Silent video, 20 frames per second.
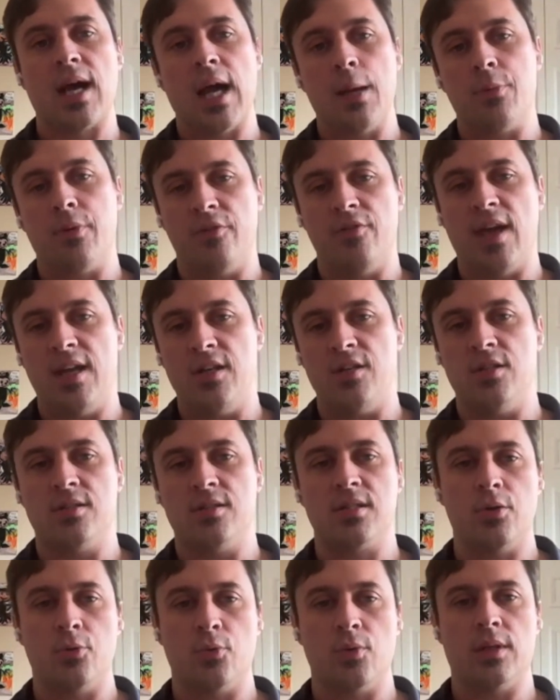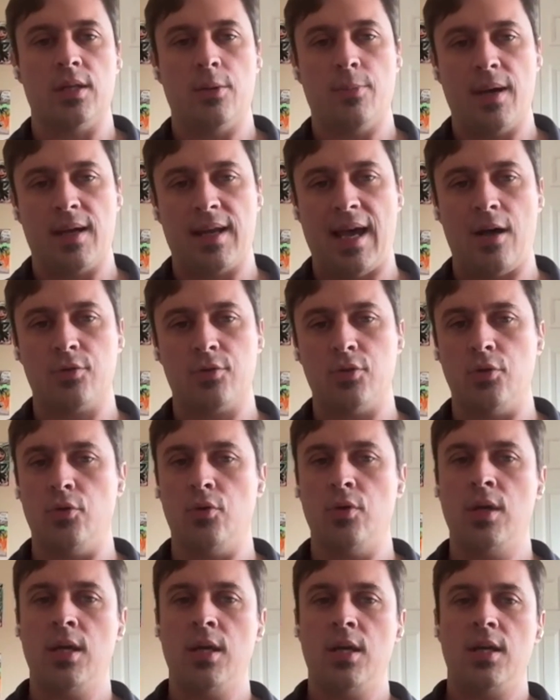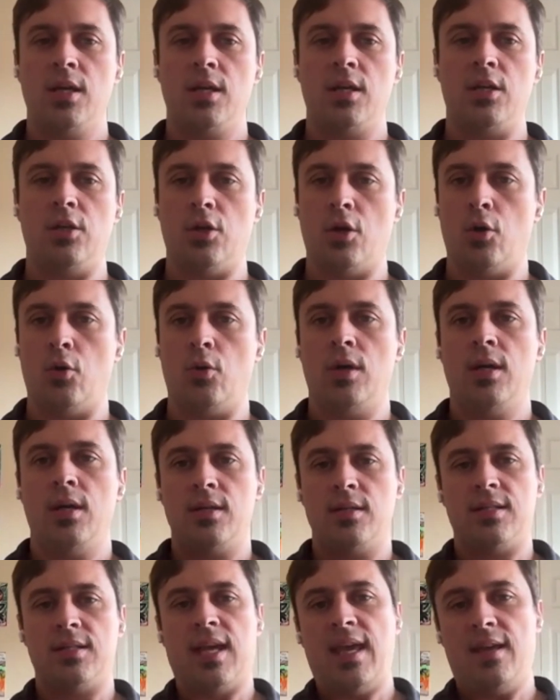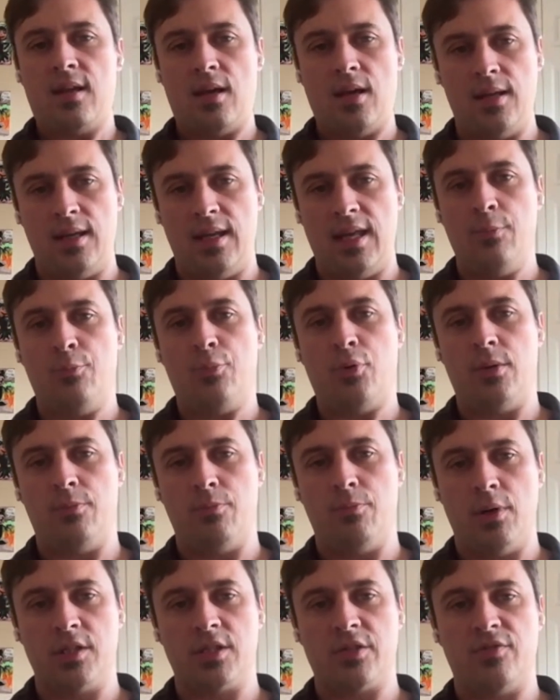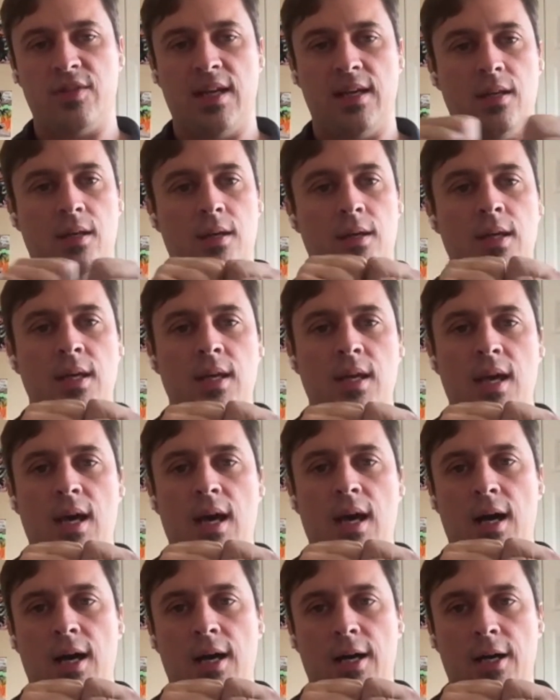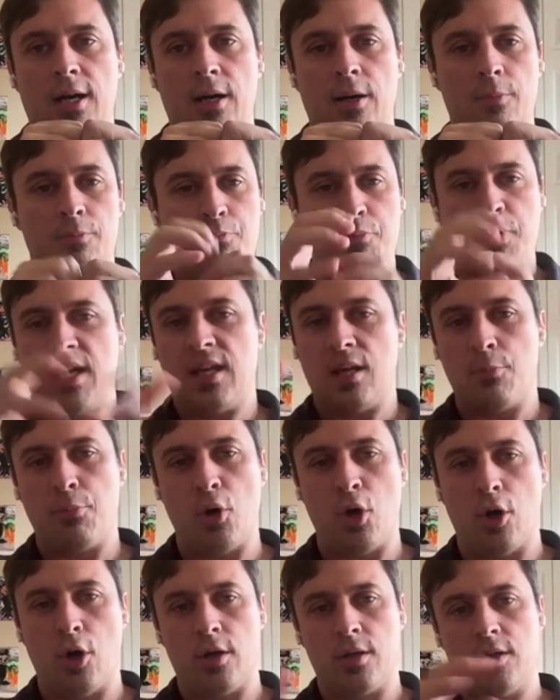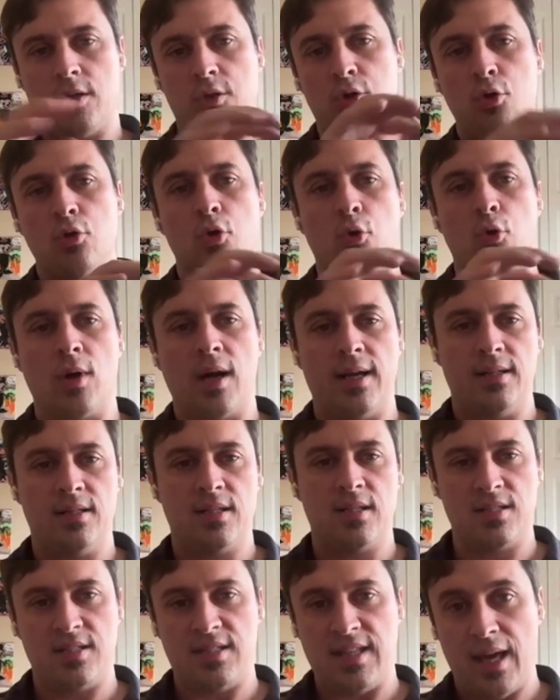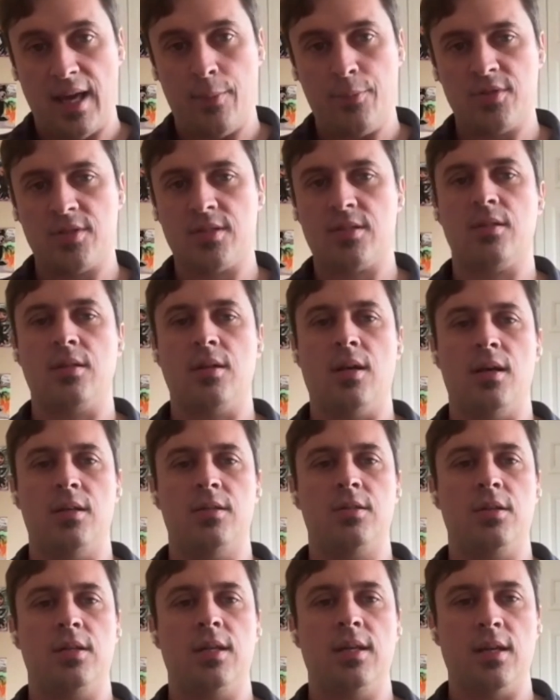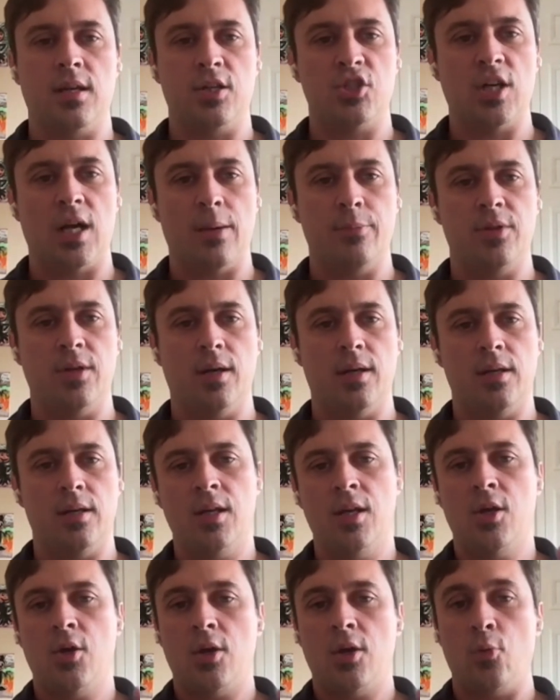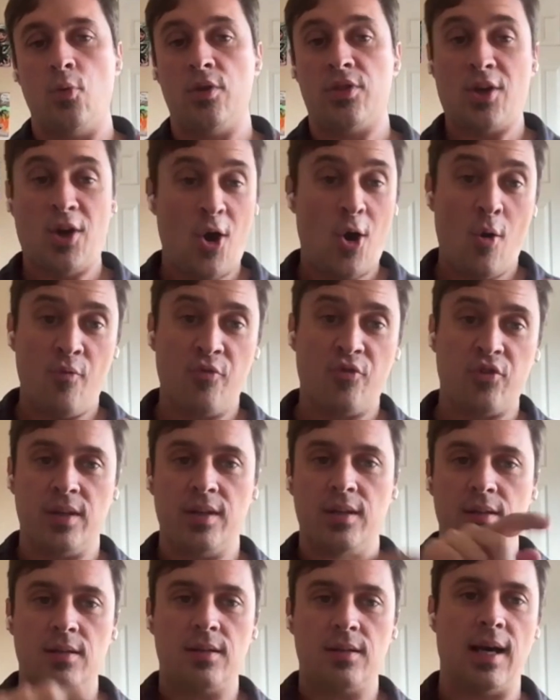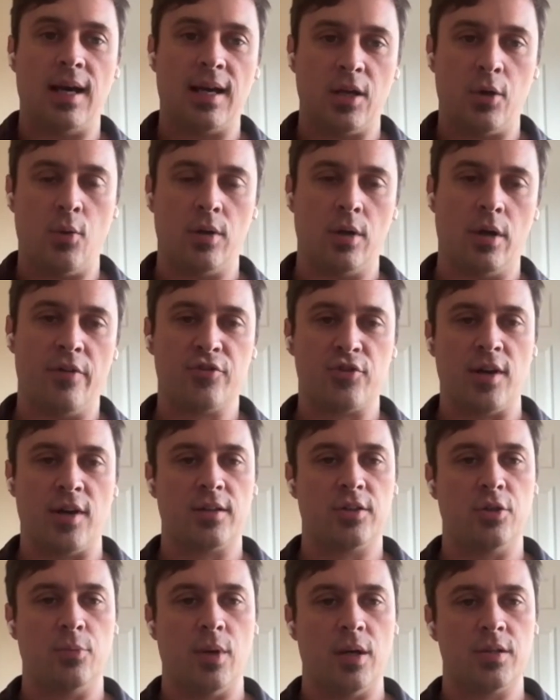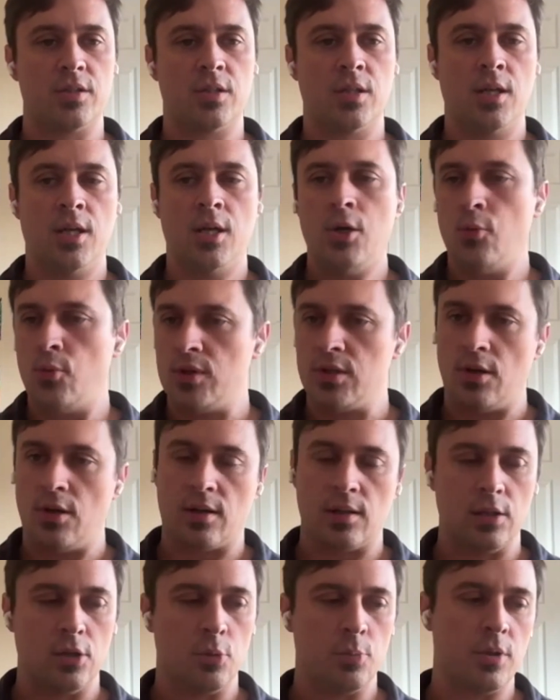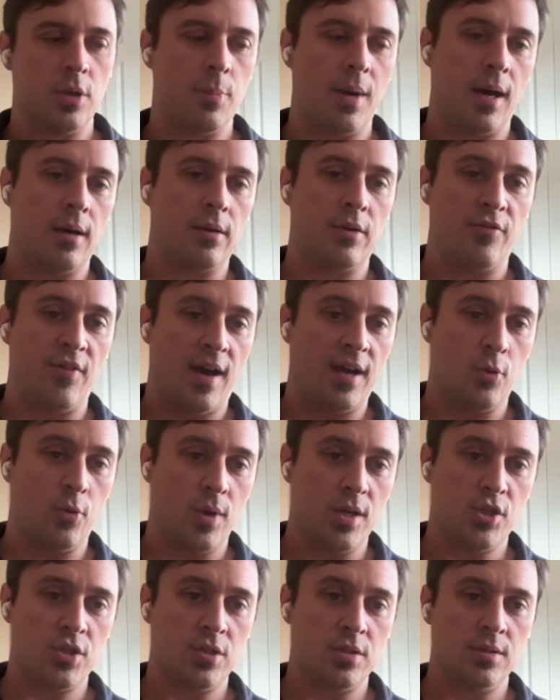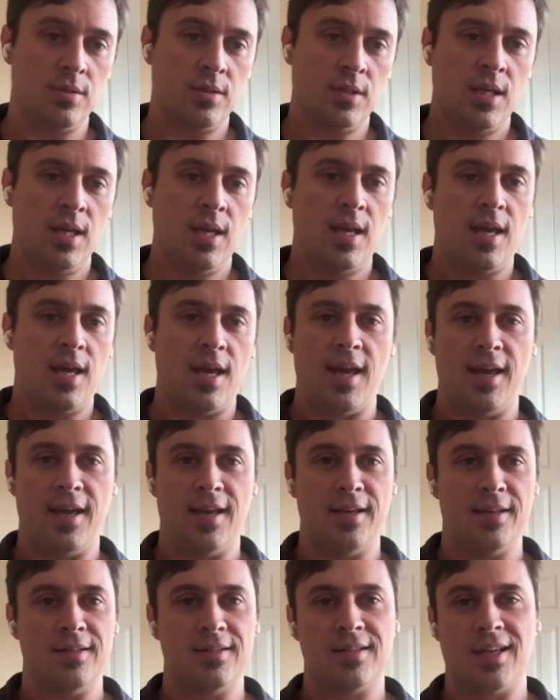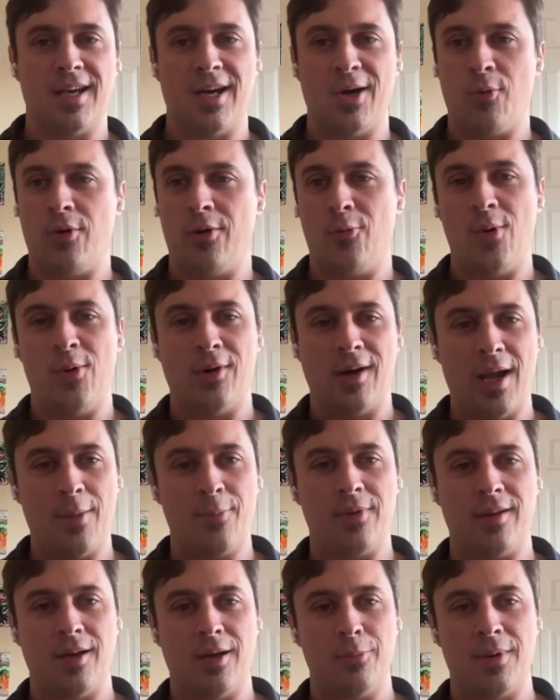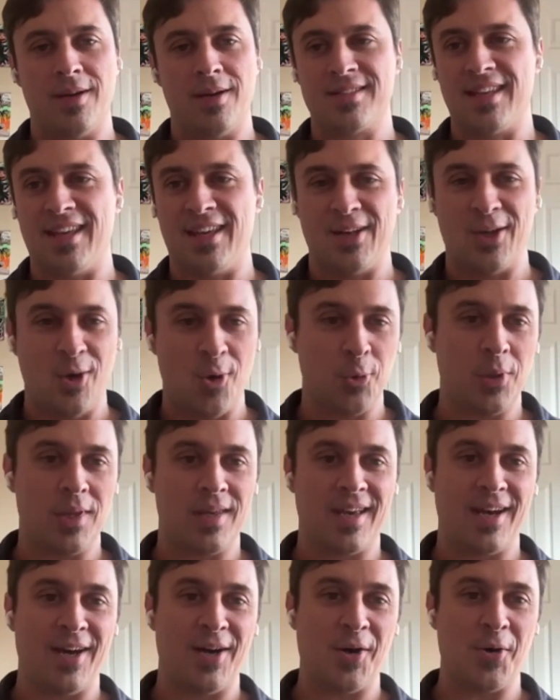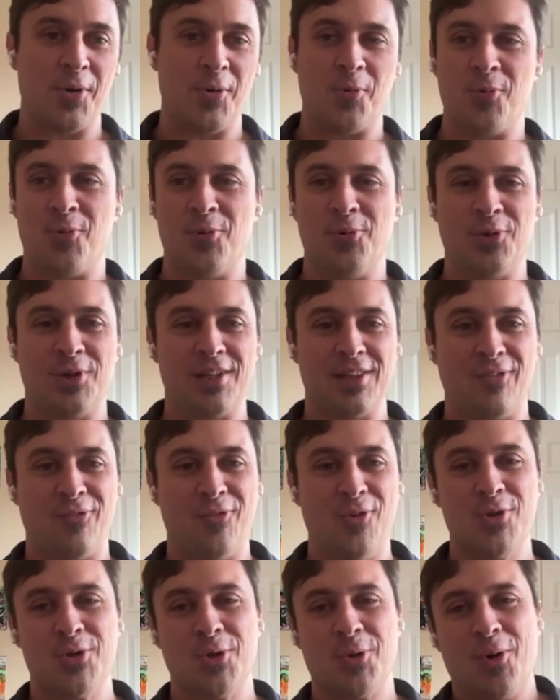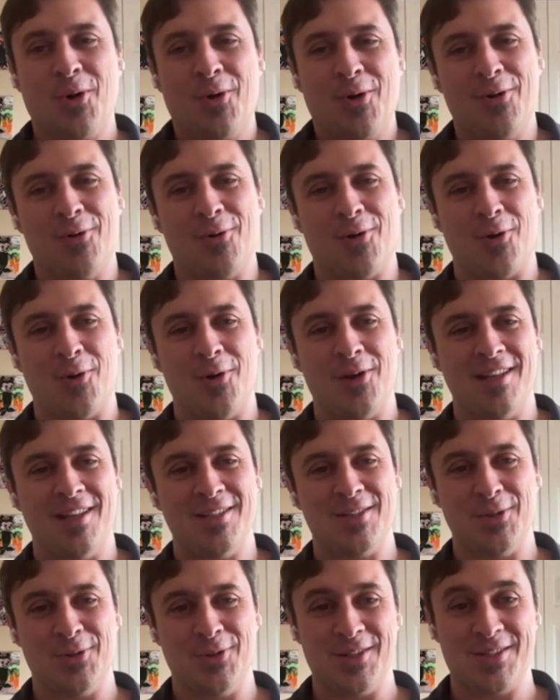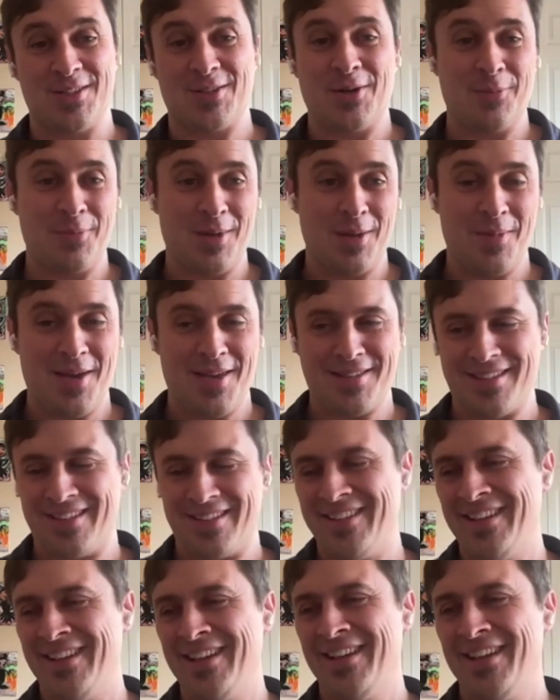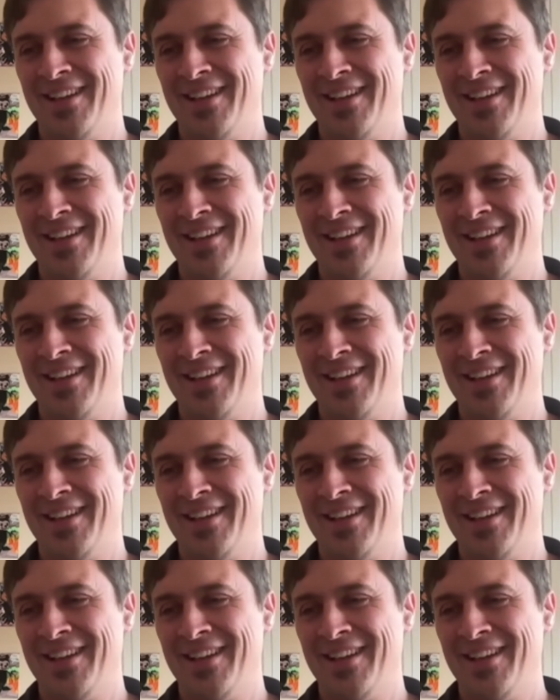type of agency, really, about how to, take an input bunch of data, pick it apart, do the right steps to get a job done with hopefully not going off track too much. We talk a little bit about evaluation, and we wrap it up by saying, "Holy cow! Look at the future we're going into. This is going to be amazing."